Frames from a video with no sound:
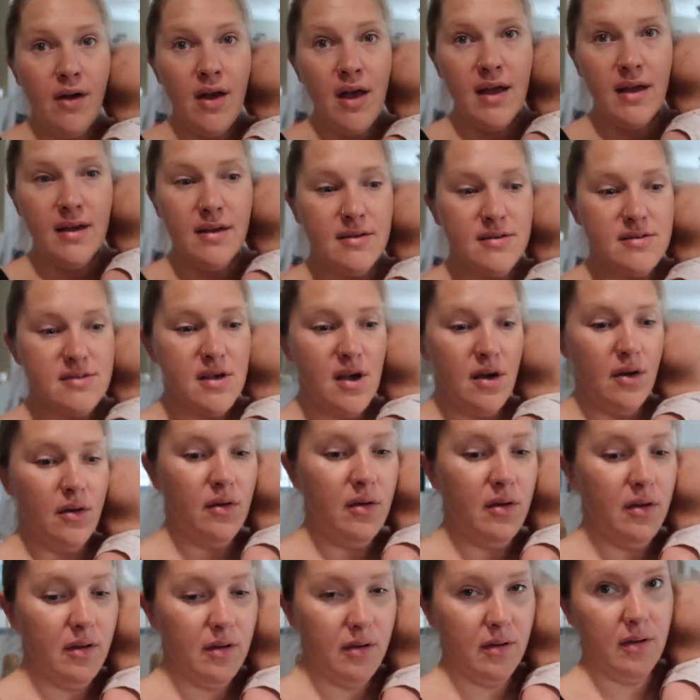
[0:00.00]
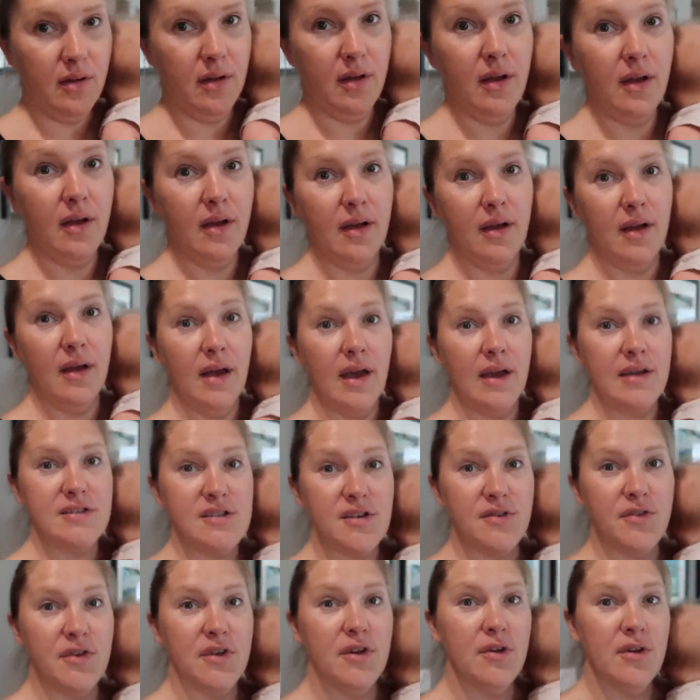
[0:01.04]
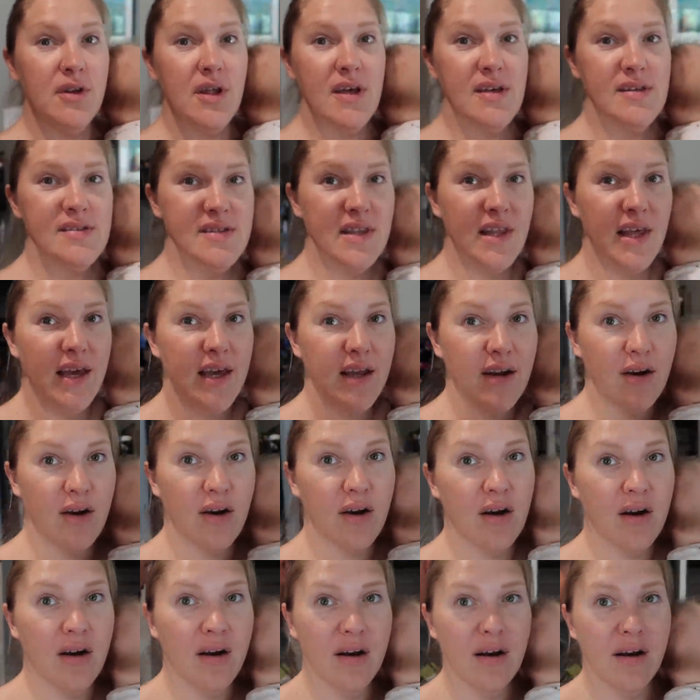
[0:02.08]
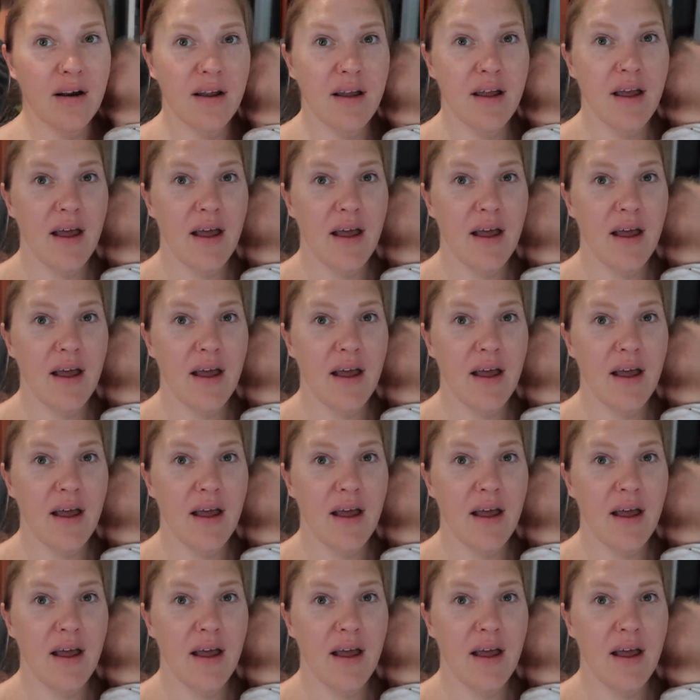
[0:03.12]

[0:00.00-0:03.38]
Okay, so it's a few days later,